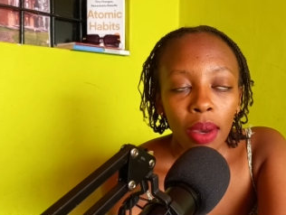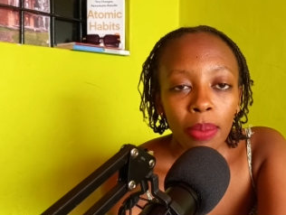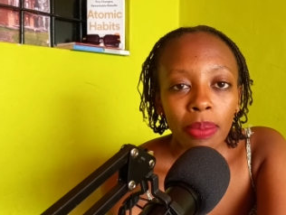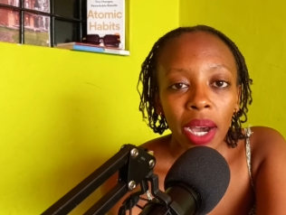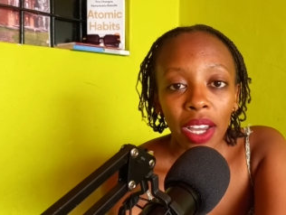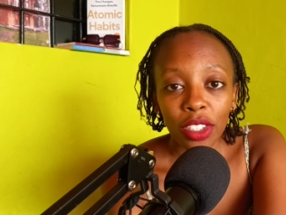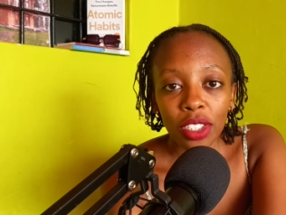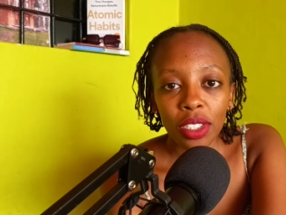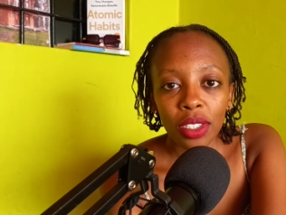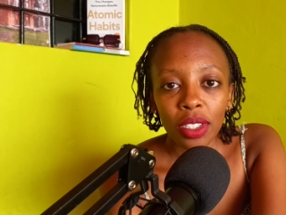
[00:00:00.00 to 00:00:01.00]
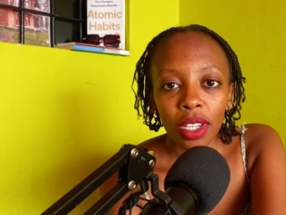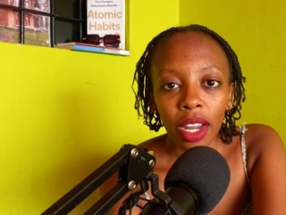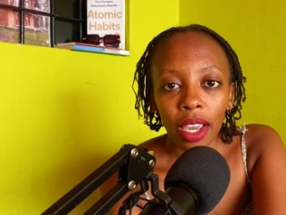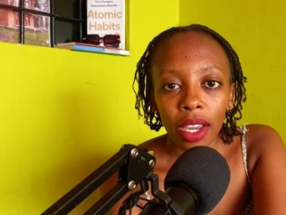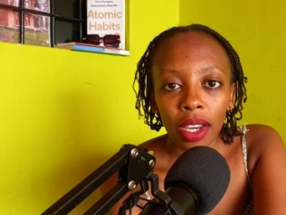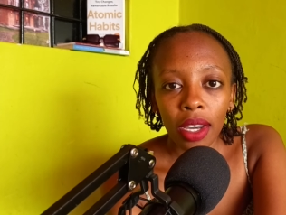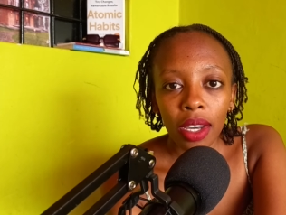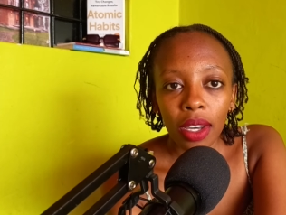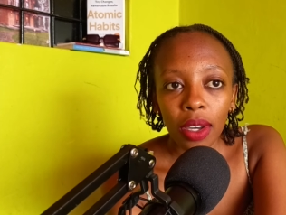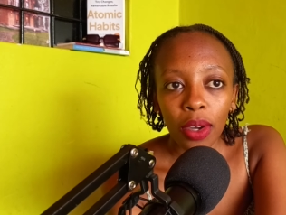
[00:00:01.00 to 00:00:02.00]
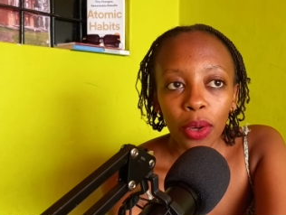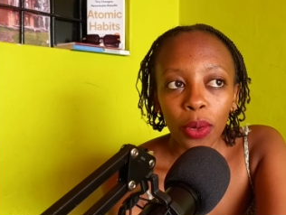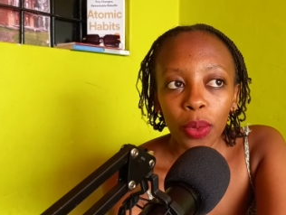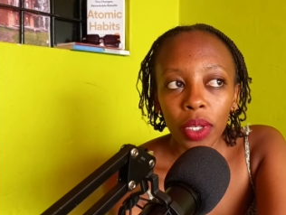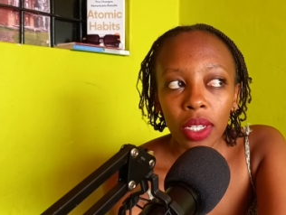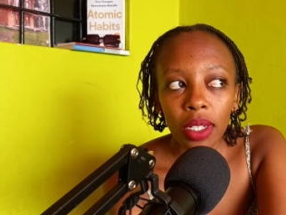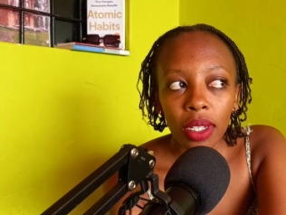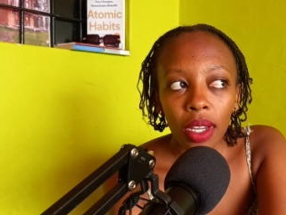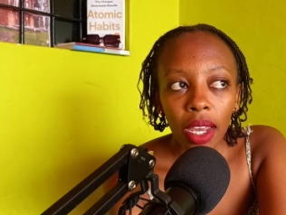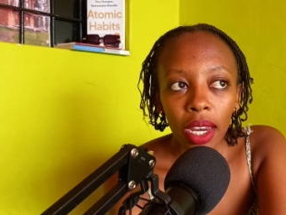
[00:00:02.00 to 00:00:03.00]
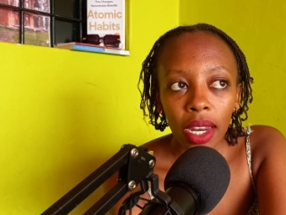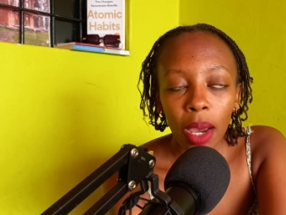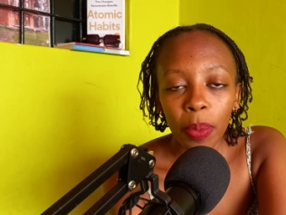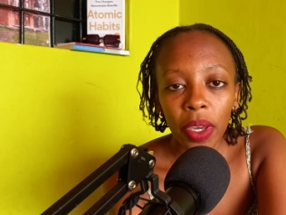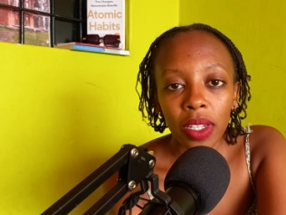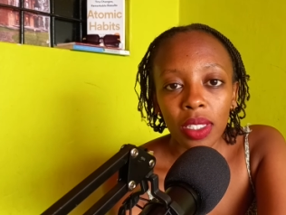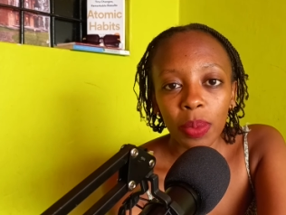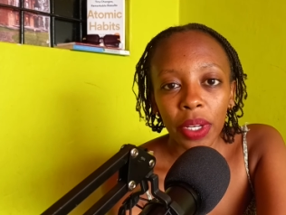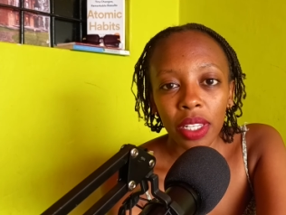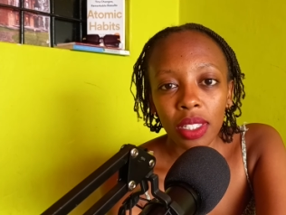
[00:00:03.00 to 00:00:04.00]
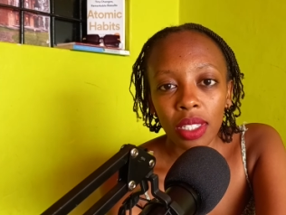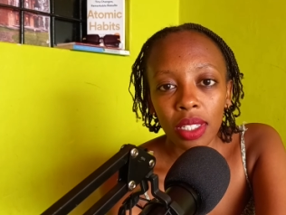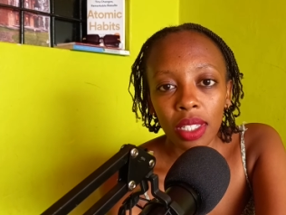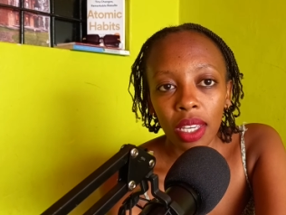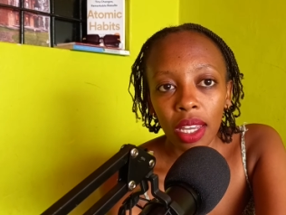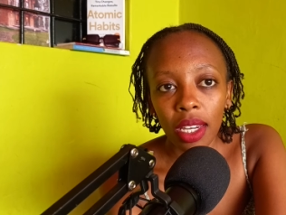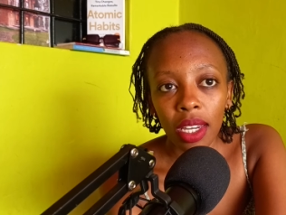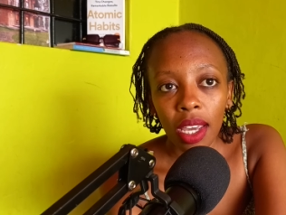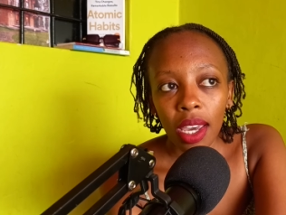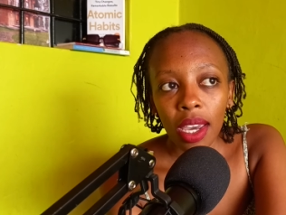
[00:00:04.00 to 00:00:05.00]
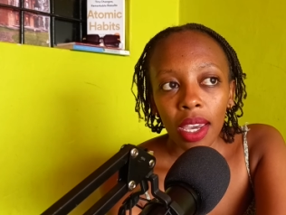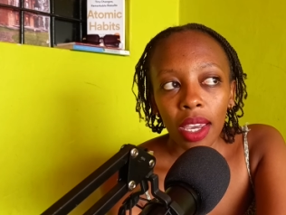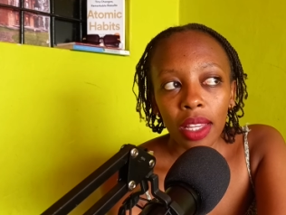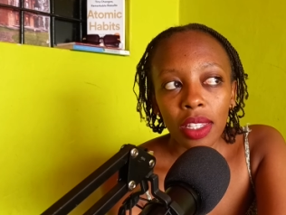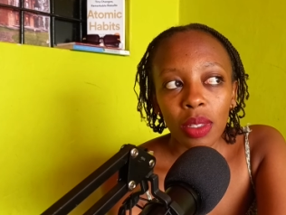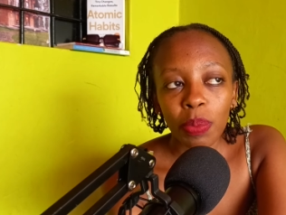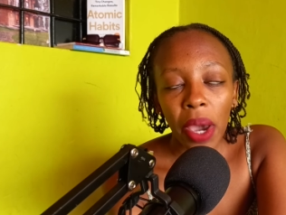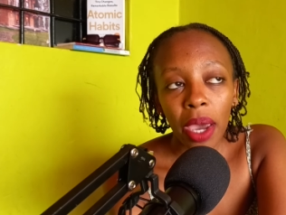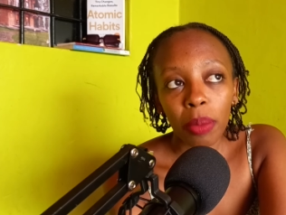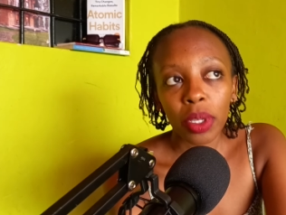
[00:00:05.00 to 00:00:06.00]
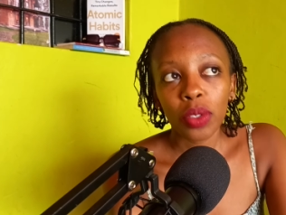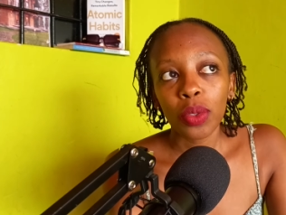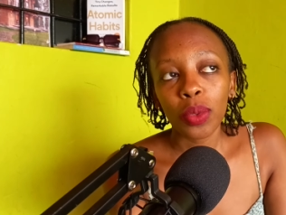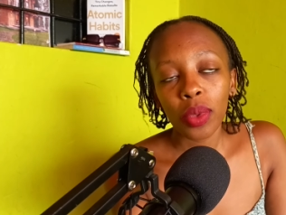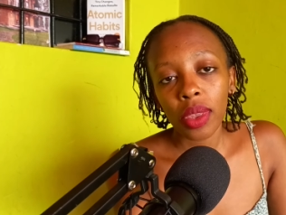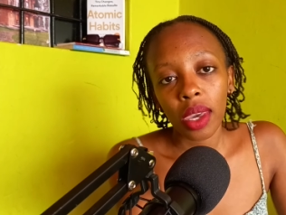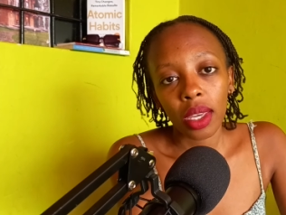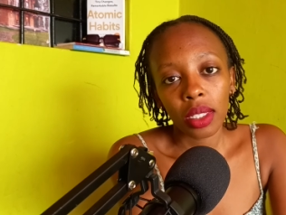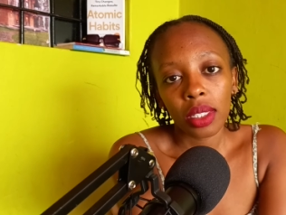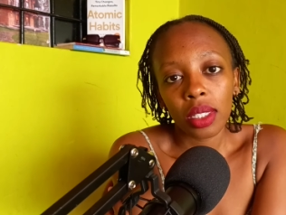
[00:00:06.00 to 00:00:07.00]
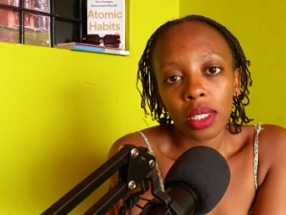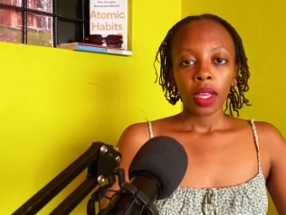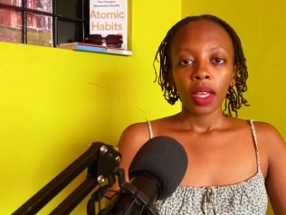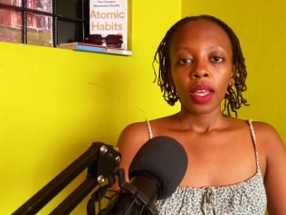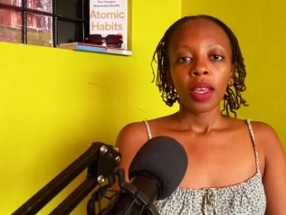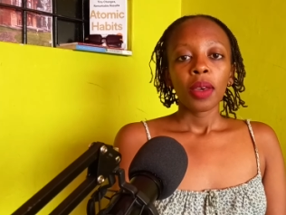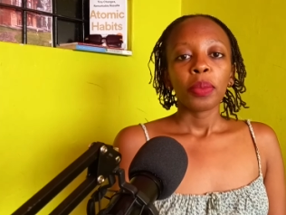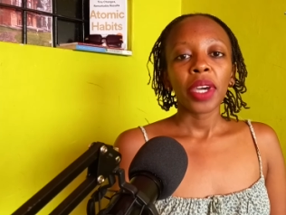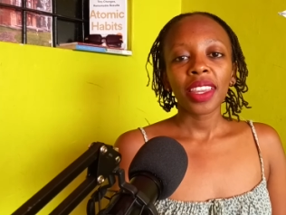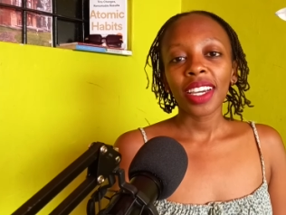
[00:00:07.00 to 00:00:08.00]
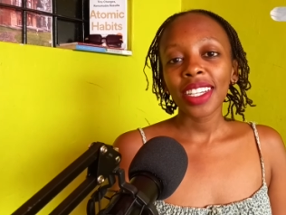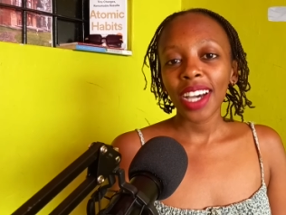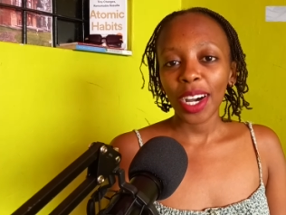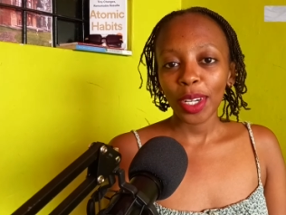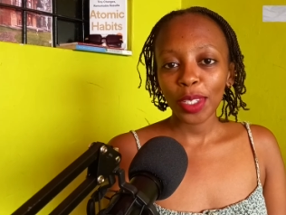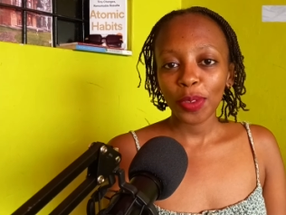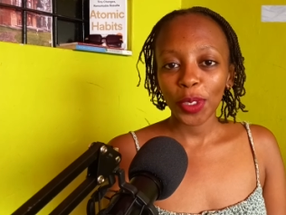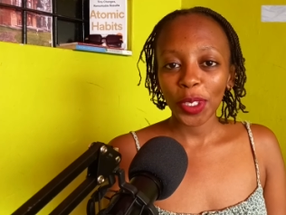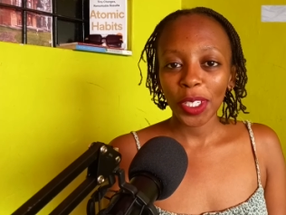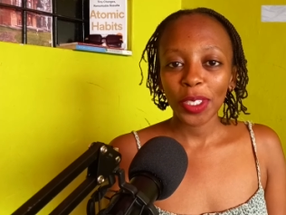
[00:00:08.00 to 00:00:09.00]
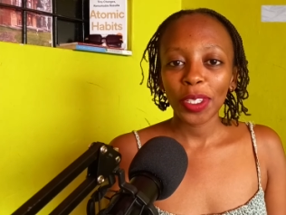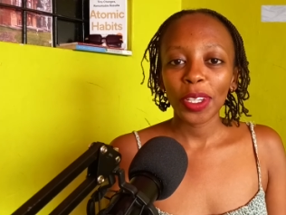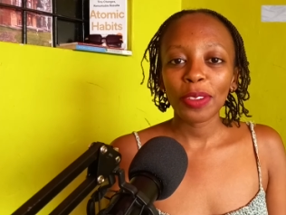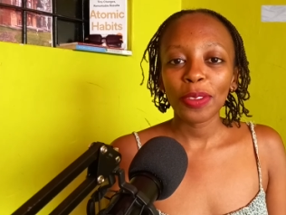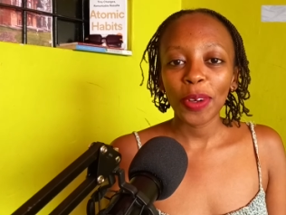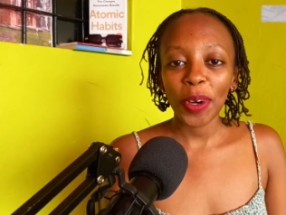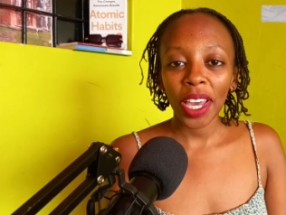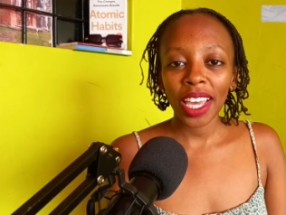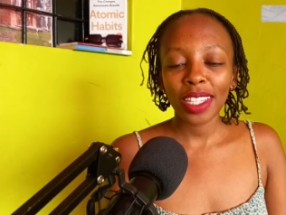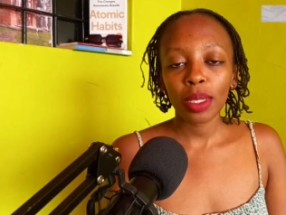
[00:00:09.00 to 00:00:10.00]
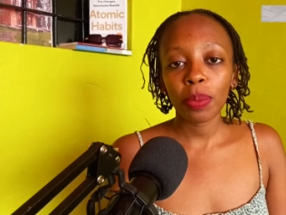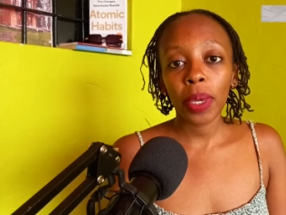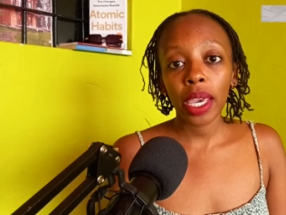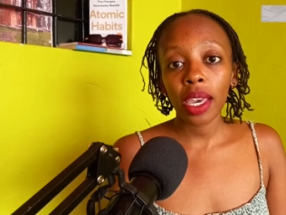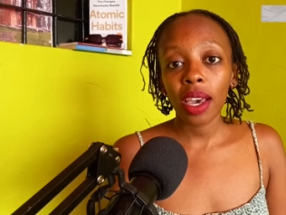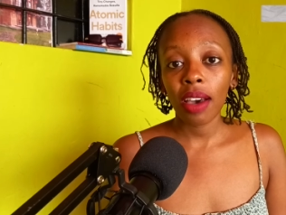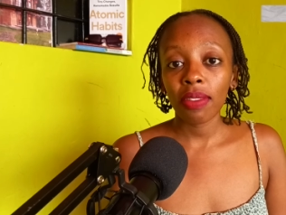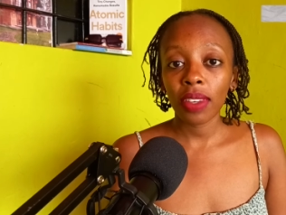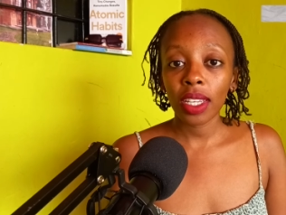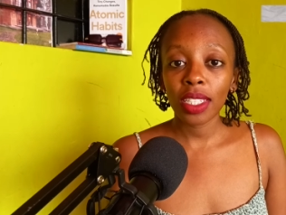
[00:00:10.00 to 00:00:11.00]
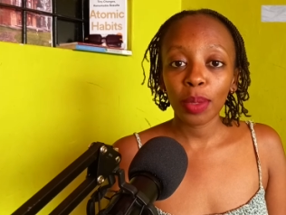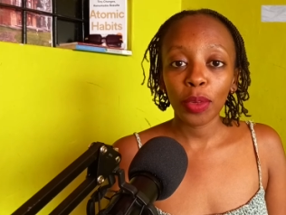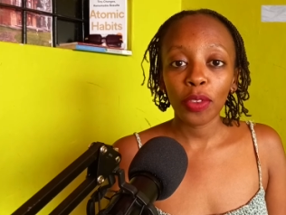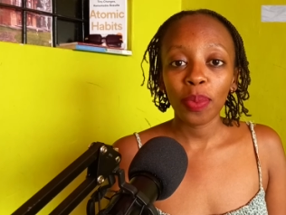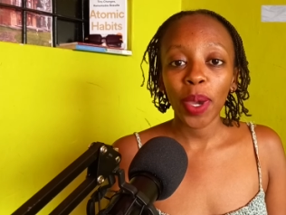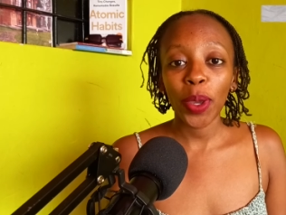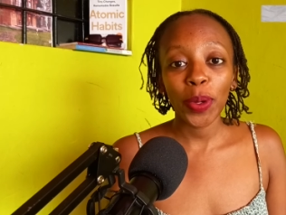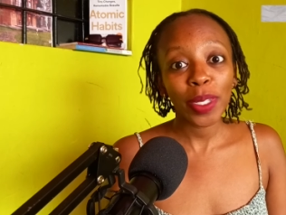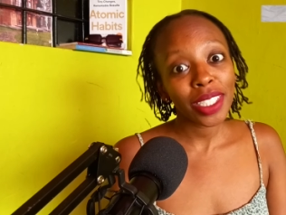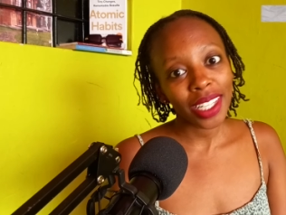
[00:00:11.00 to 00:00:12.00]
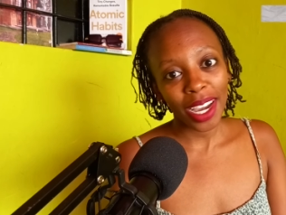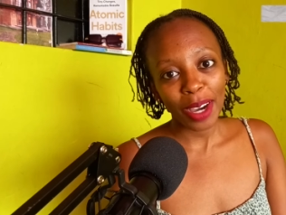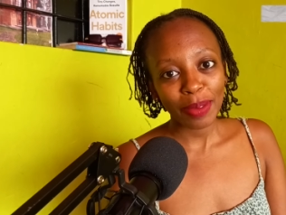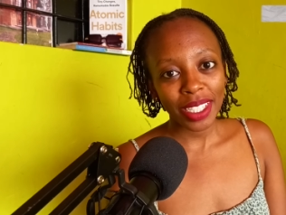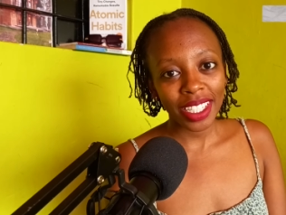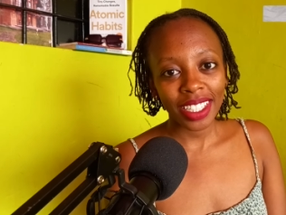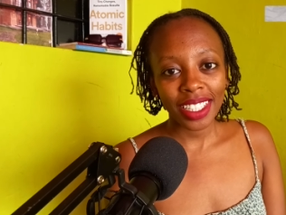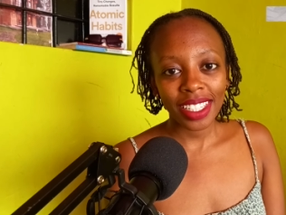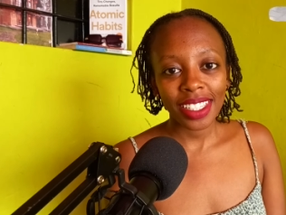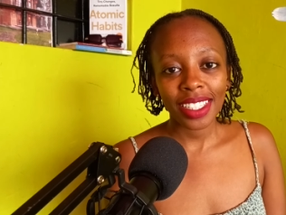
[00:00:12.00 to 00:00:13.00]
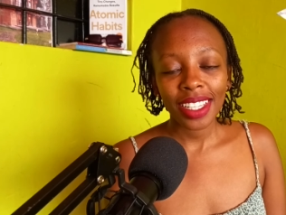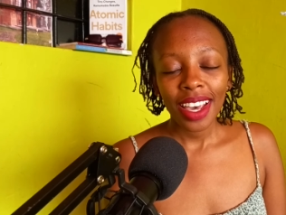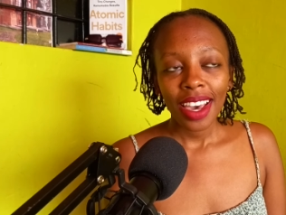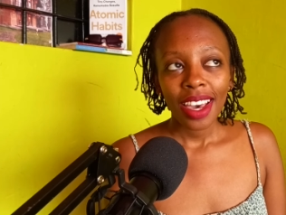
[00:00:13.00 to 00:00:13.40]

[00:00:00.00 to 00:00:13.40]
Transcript: much like good and happy experiences can inspire me to do things. My third art for twenty twenty-four is being a victim of my own circumstances.